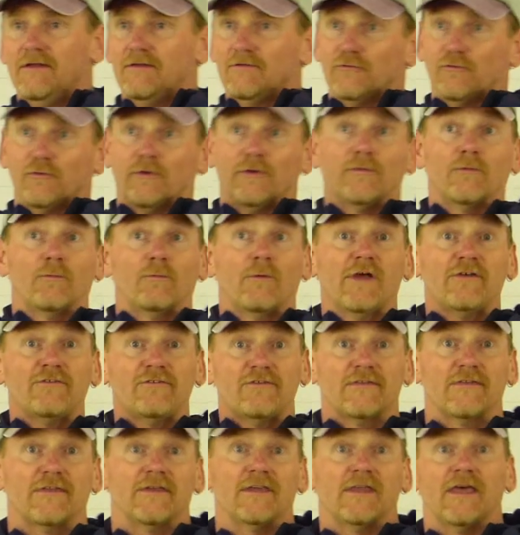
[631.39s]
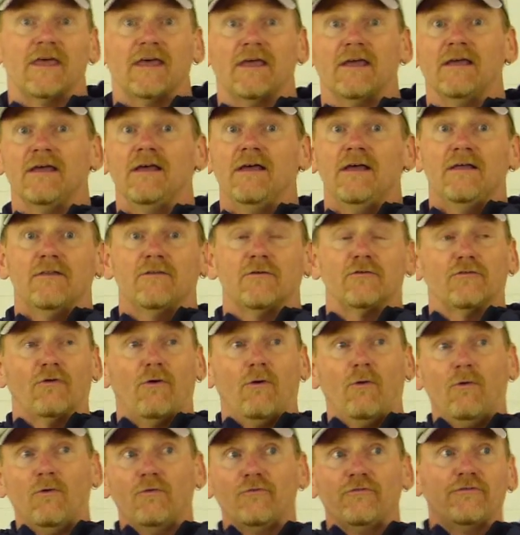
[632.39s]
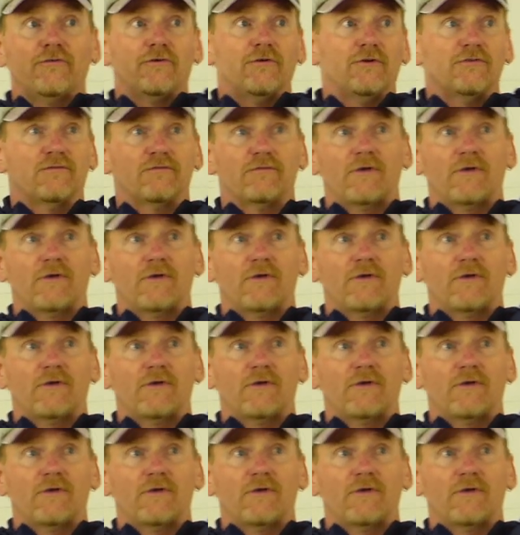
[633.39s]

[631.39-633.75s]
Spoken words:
During the rest of the day, there's a whole series